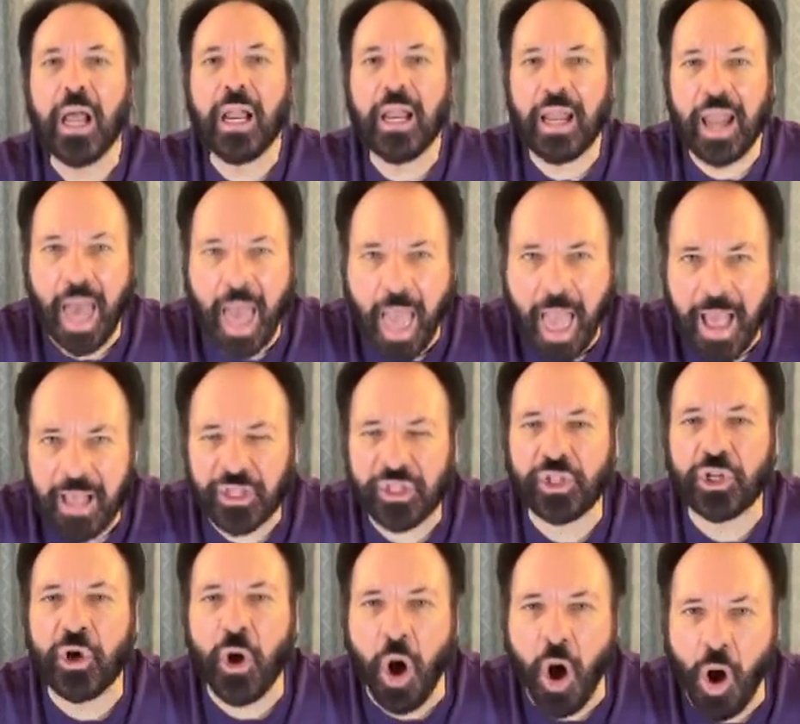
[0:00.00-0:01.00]

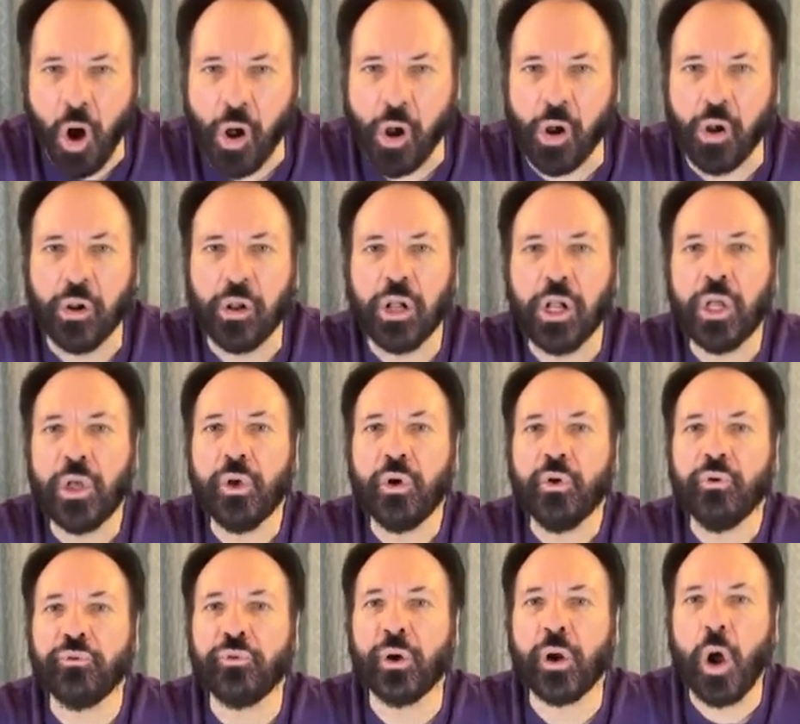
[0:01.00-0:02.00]
Last call
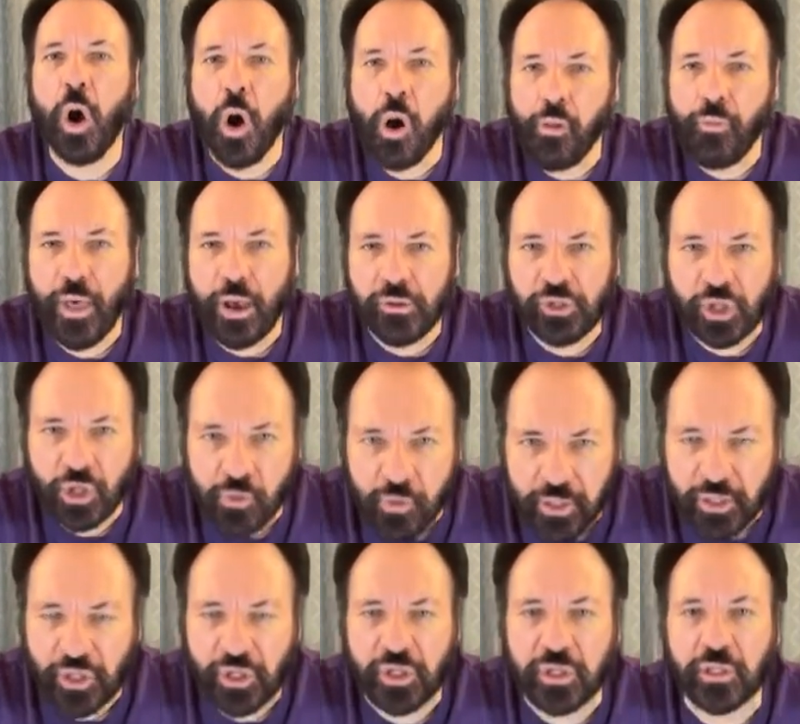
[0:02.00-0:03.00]
for all those
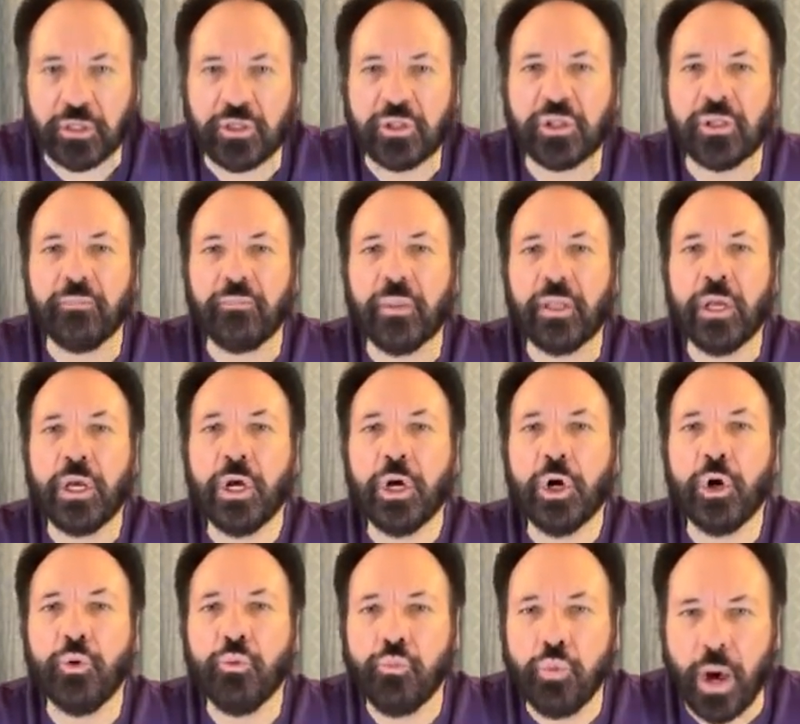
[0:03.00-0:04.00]
Christians
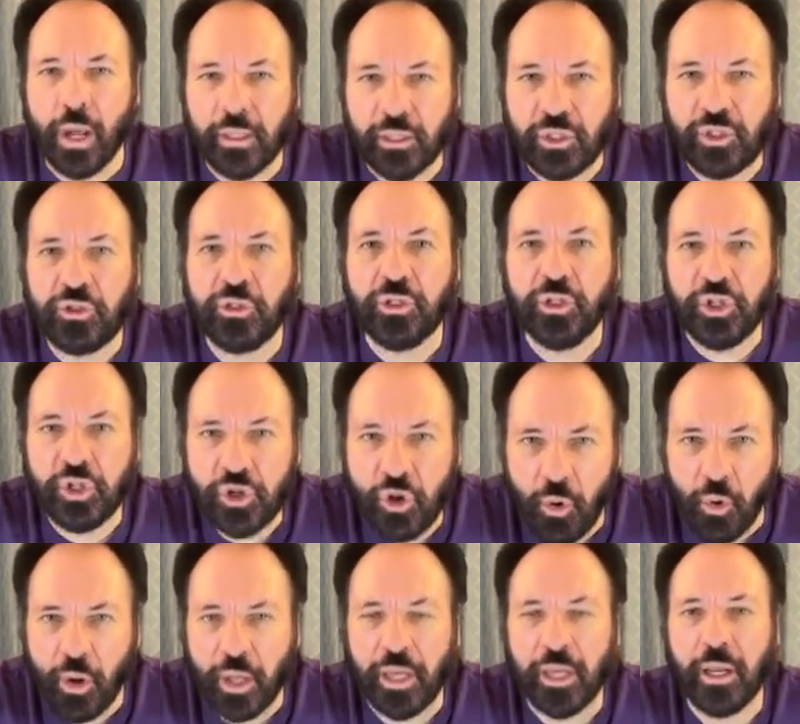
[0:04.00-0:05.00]
who want to
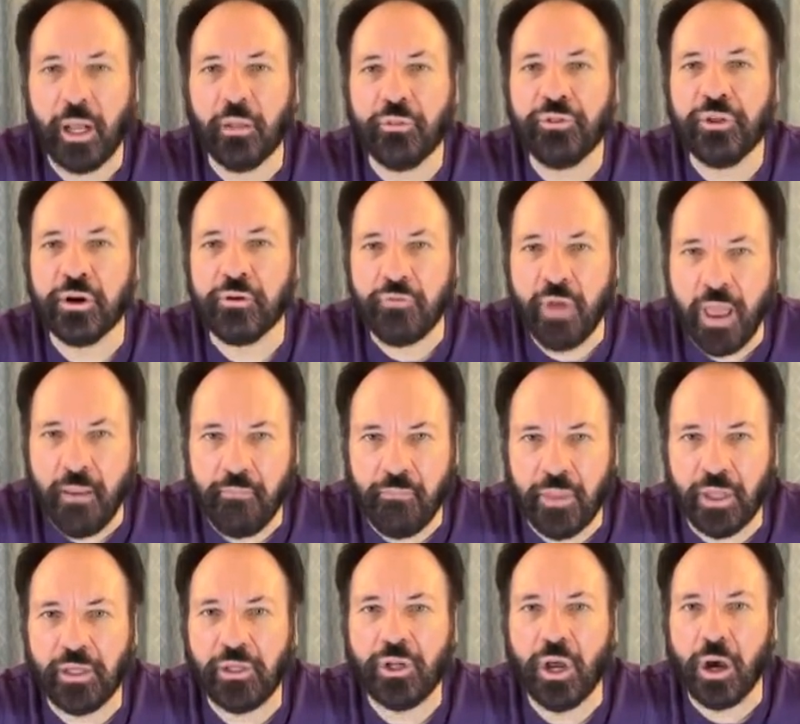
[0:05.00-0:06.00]
join the
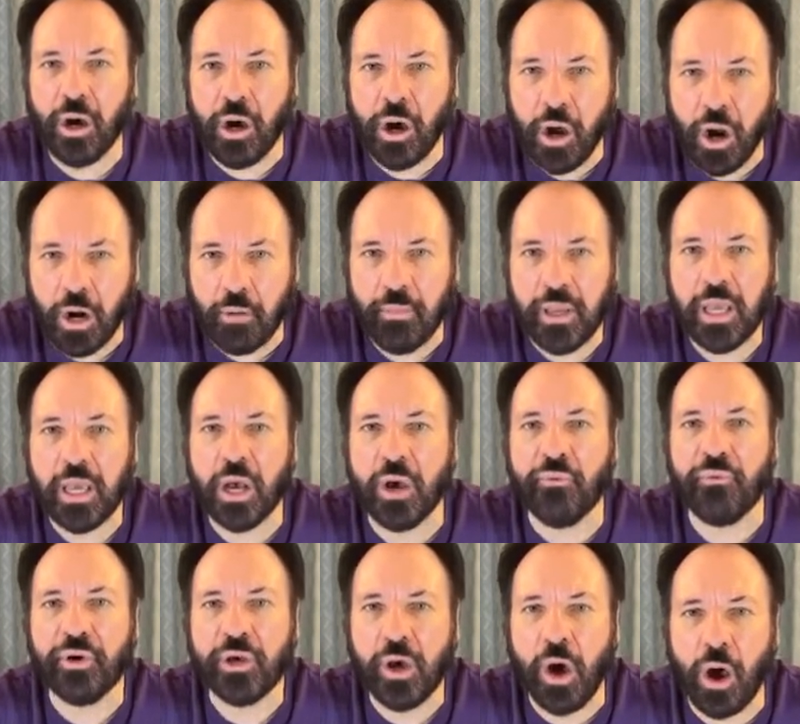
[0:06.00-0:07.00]
remnant army
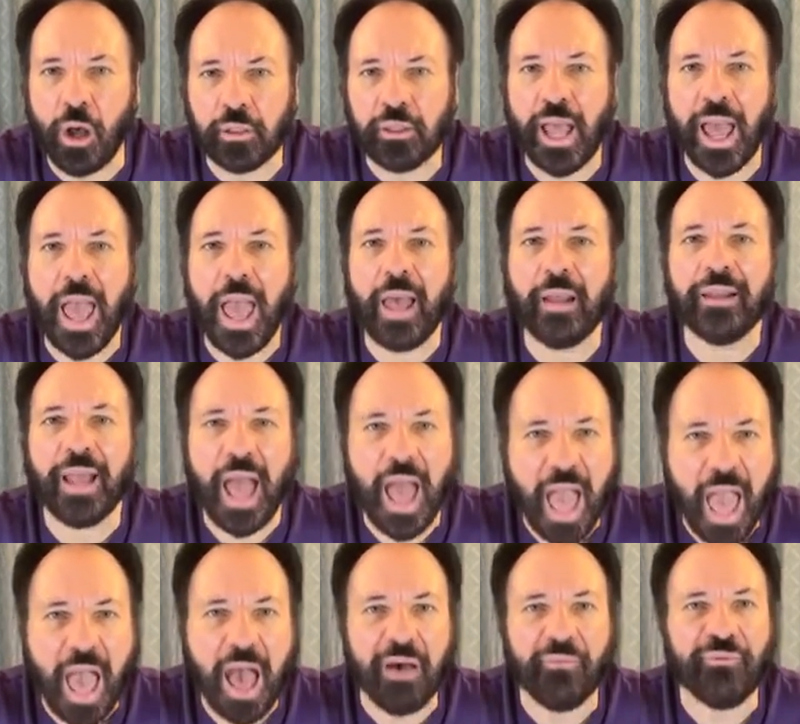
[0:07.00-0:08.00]
of God and
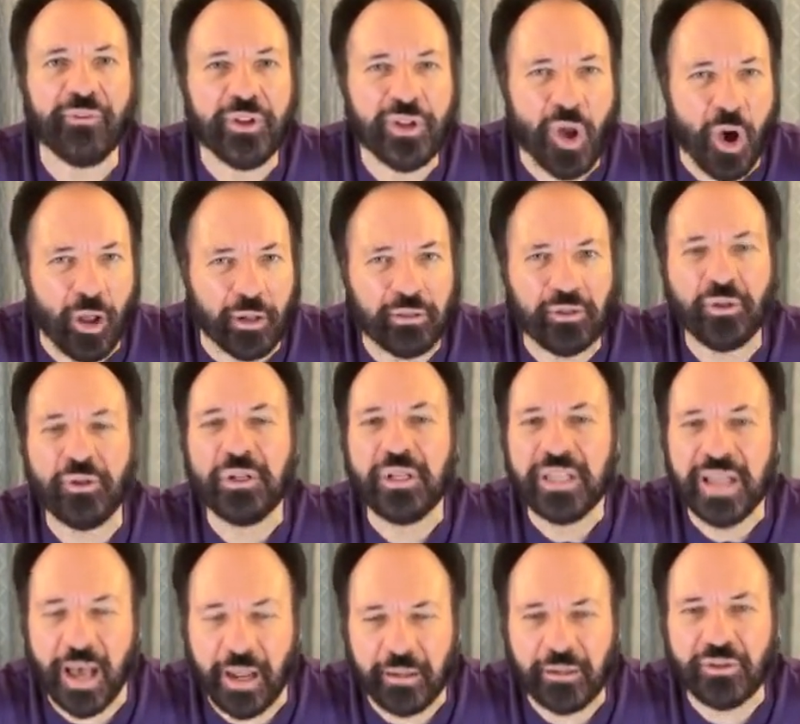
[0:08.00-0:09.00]
have
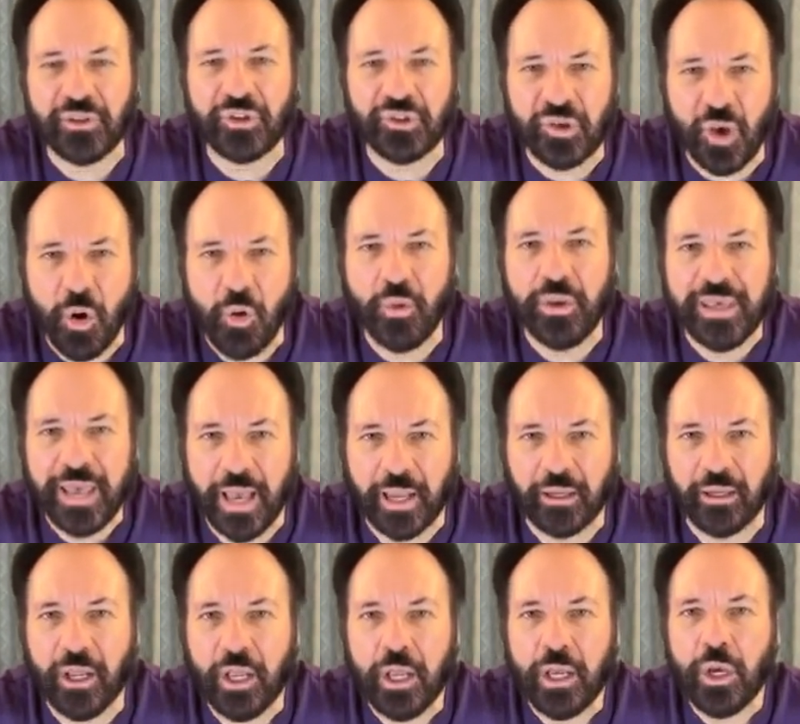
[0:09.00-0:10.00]
not done so
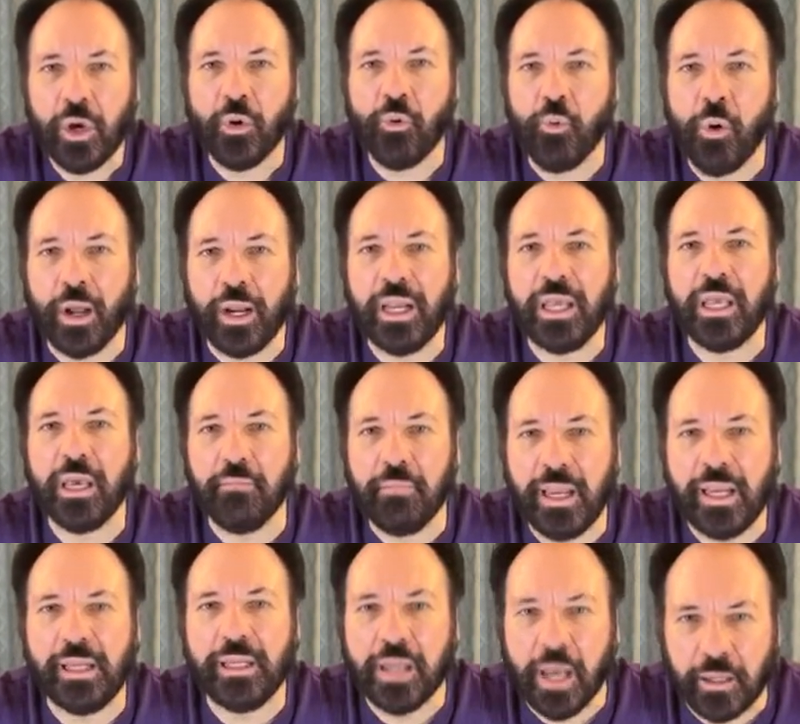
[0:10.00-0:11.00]
yet. What do you
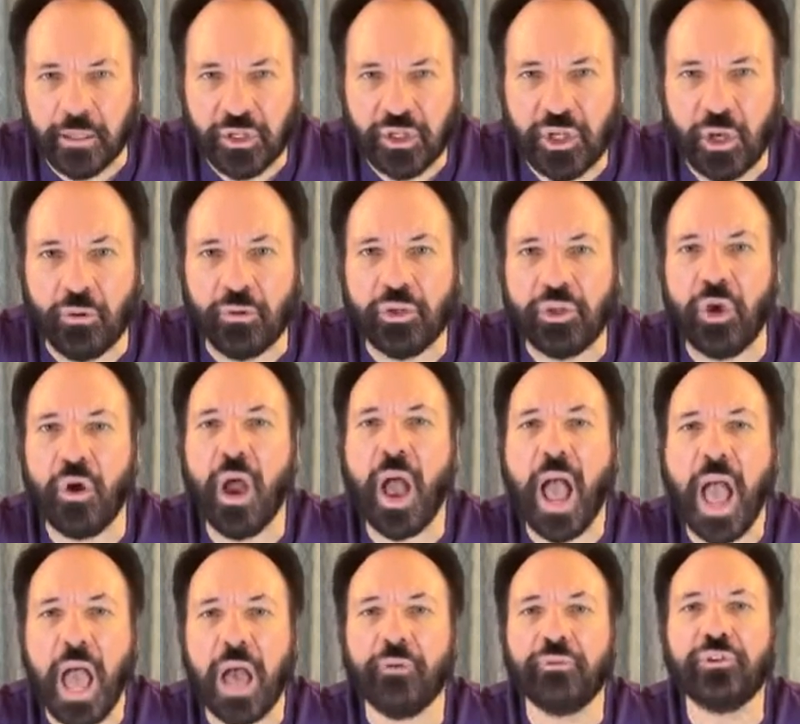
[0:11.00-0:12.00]
mean done so? You
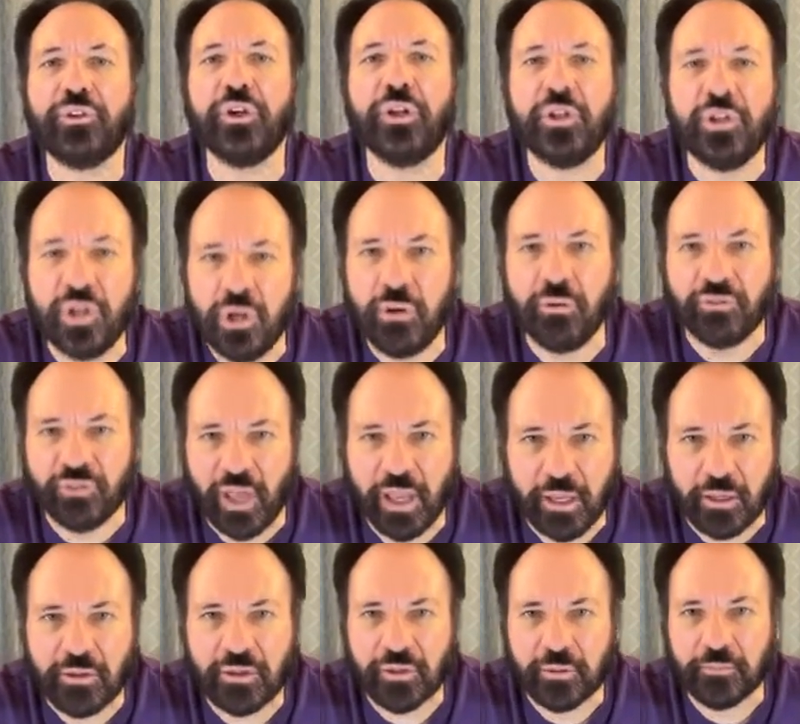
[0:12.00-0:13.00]
have to do
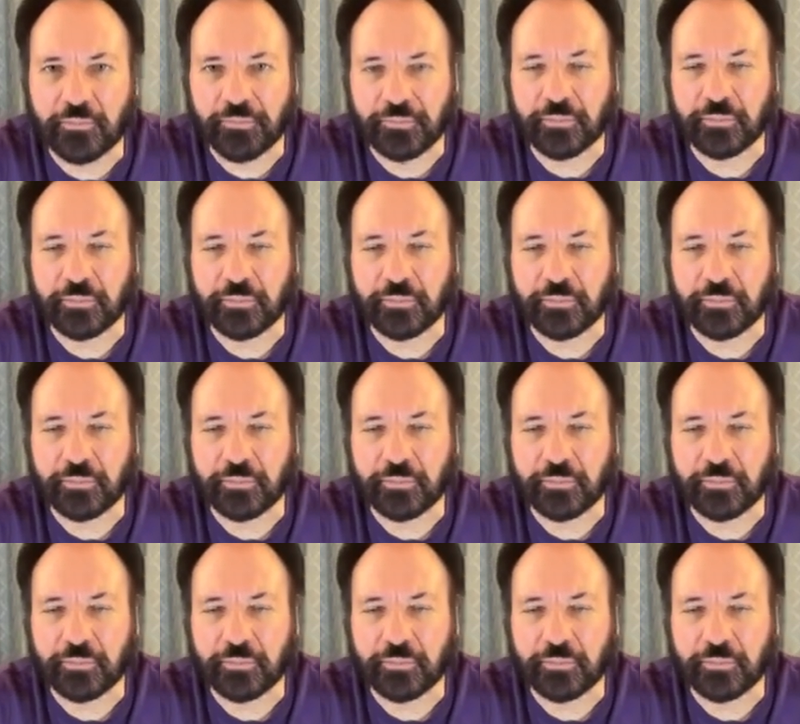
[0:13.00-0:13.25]
things.